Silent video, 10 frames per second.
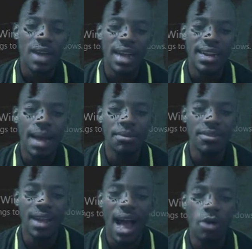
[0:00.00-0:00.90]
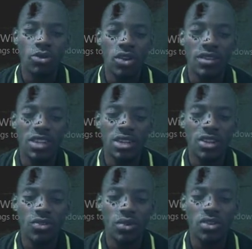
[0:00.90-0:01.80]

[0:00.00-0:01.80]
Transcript: And that means that I will just change this to